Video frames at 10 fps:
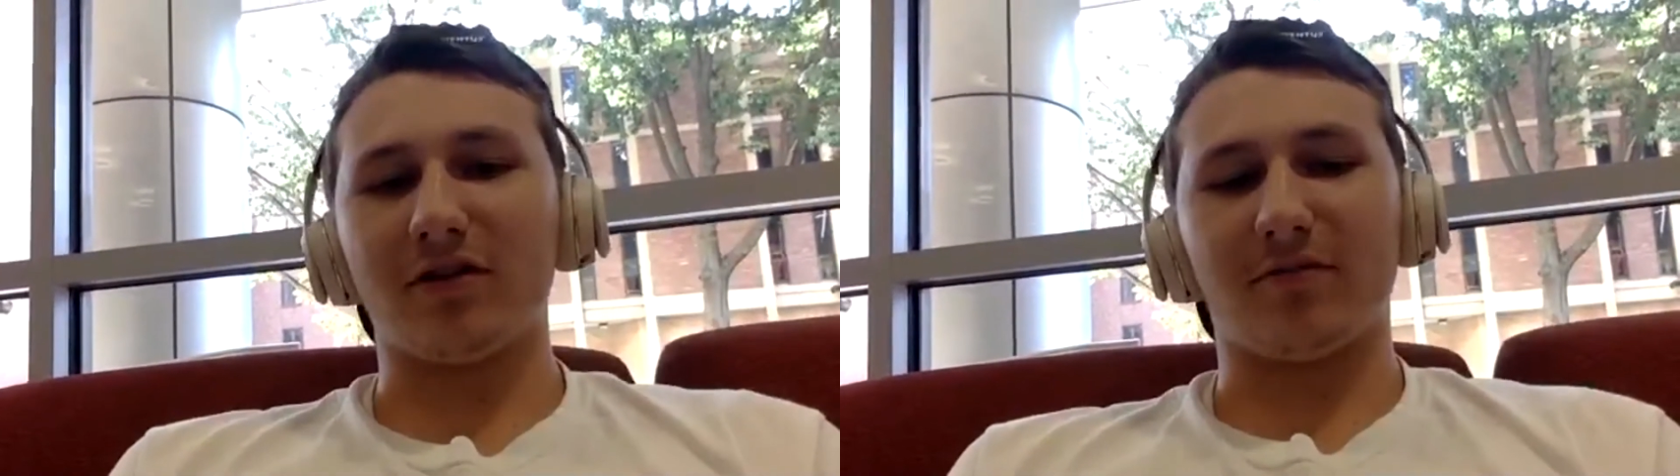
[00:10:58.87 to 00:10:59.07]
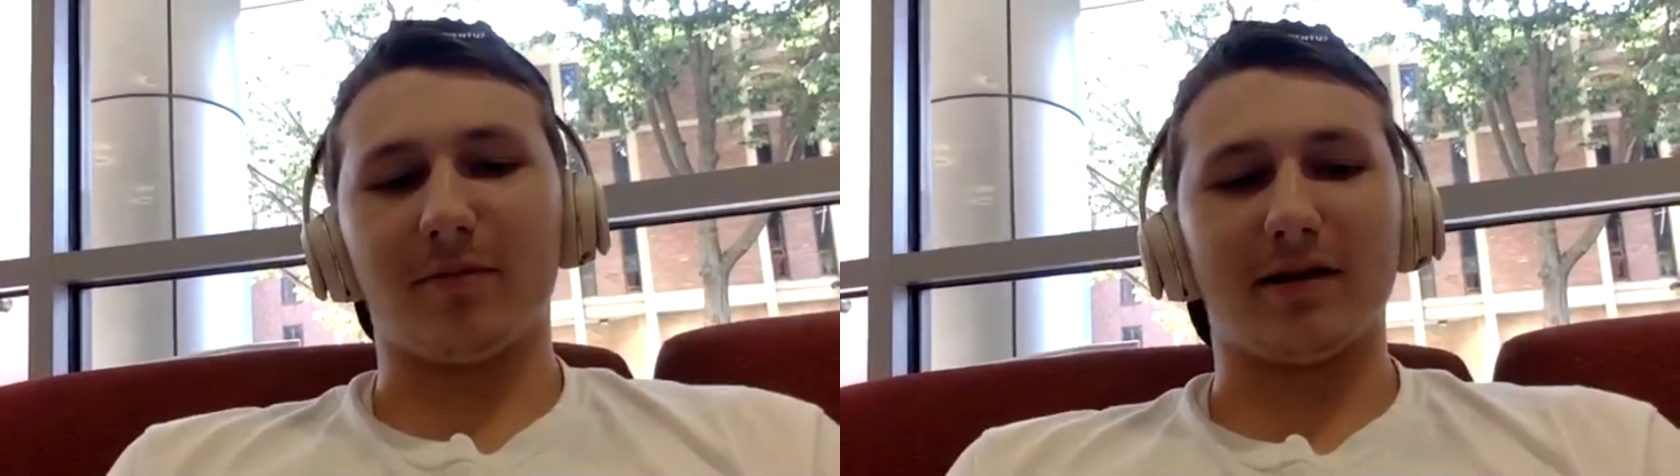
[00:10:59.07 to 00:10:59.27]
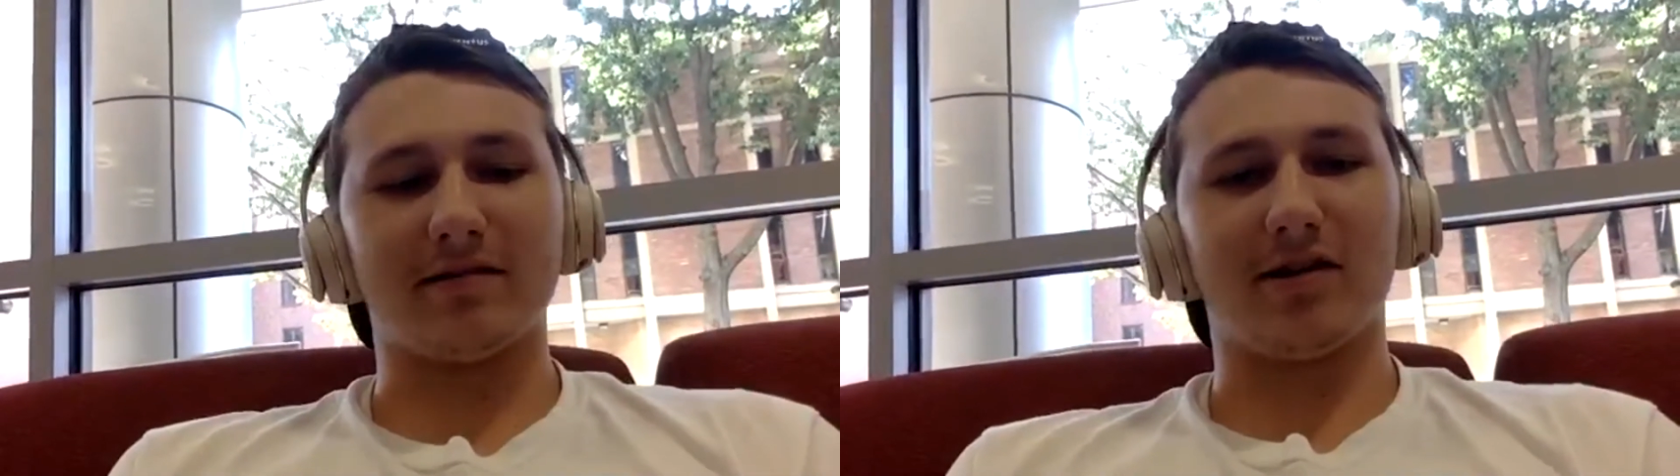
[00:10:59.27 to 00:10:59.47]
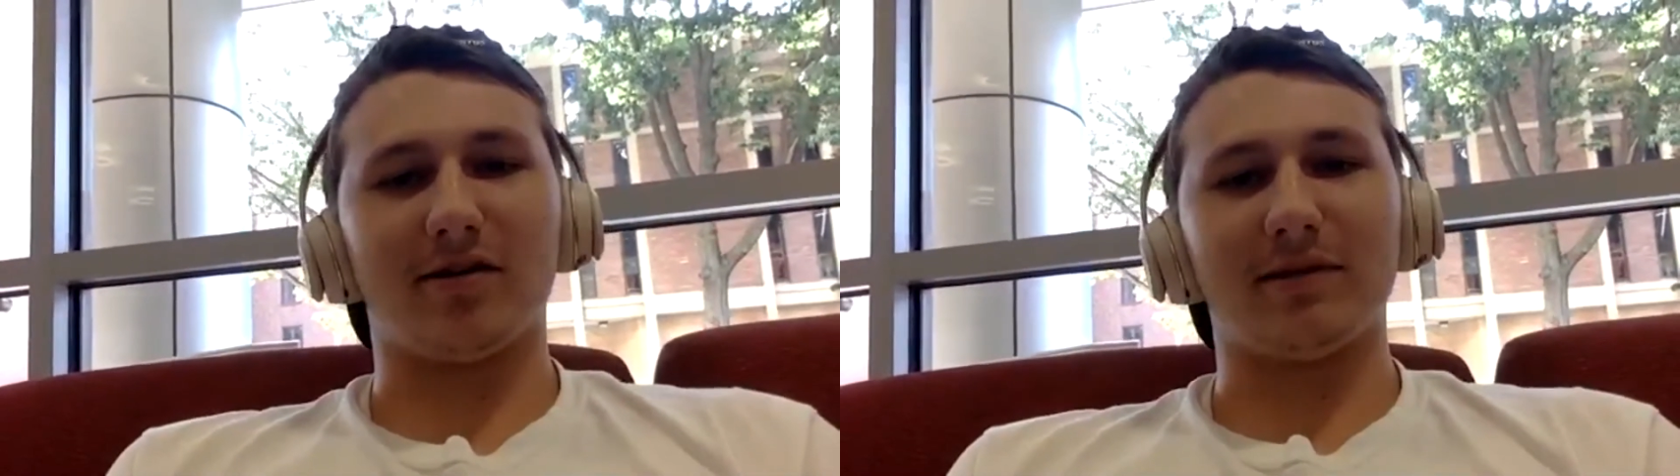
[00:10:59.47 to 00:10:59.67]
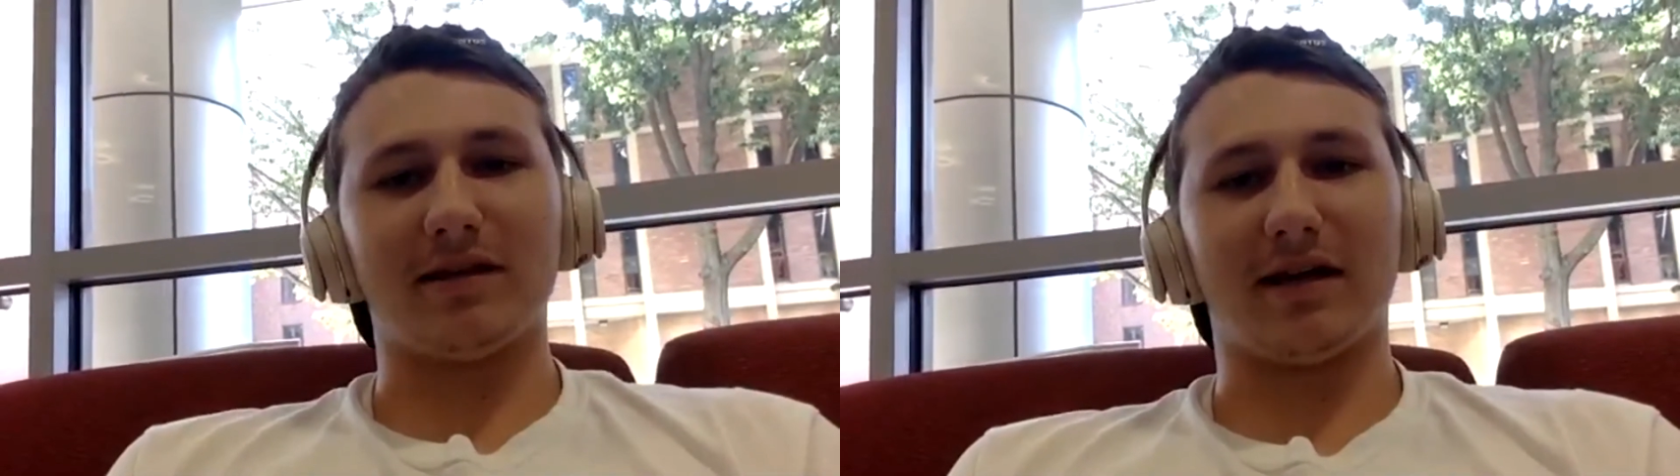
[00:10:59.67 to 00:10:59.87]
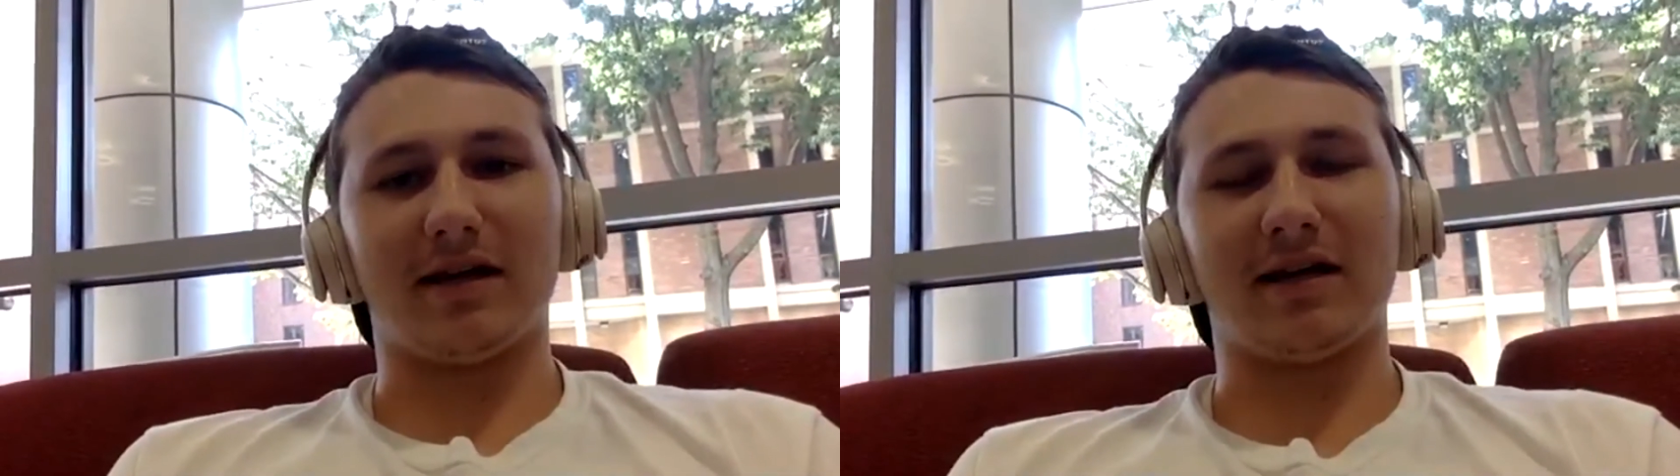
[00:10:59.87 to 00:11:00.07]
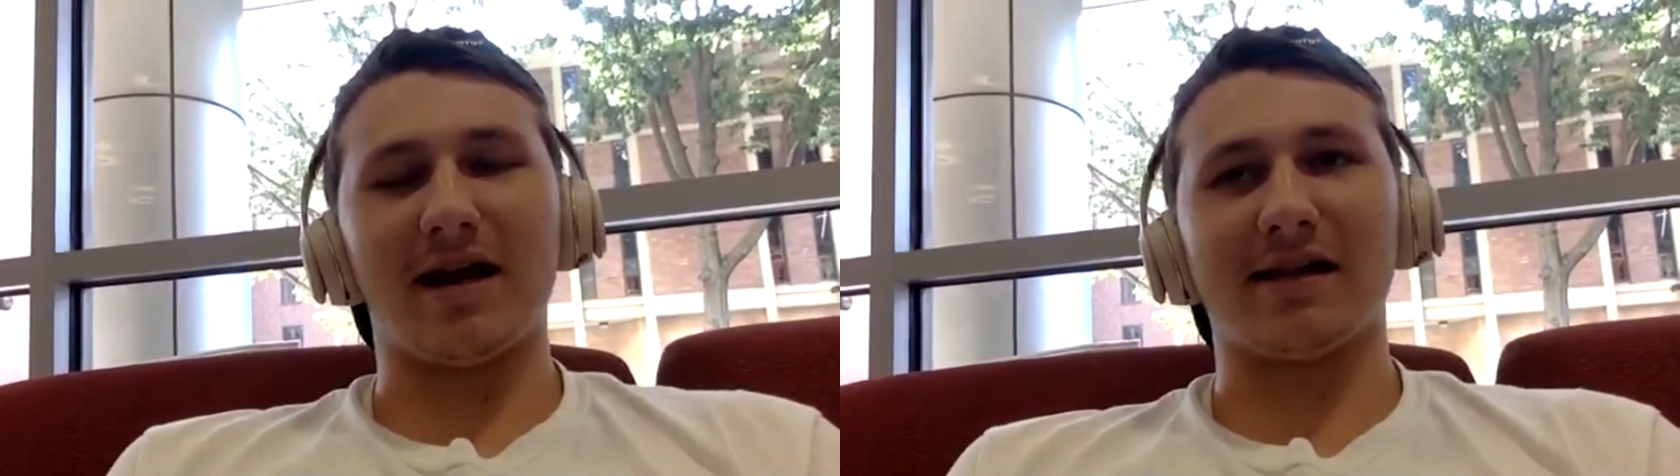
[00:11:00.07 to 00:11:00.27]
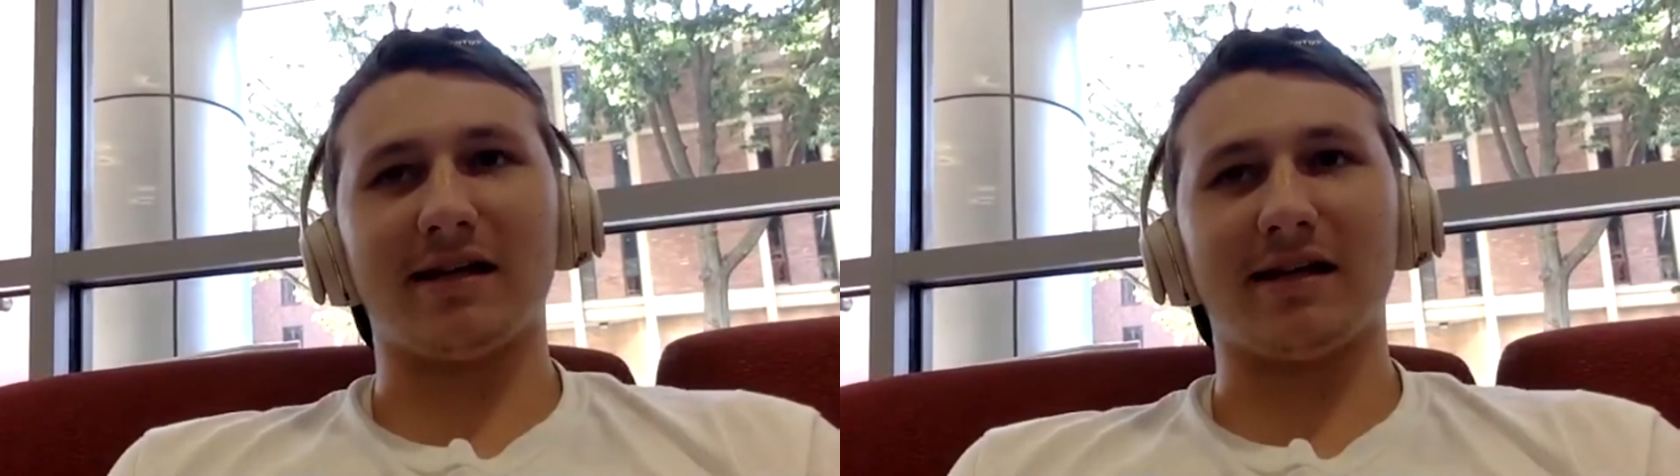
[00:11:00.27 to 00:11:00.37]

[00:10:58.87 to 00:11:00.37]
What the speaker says: friends of mine tell me that an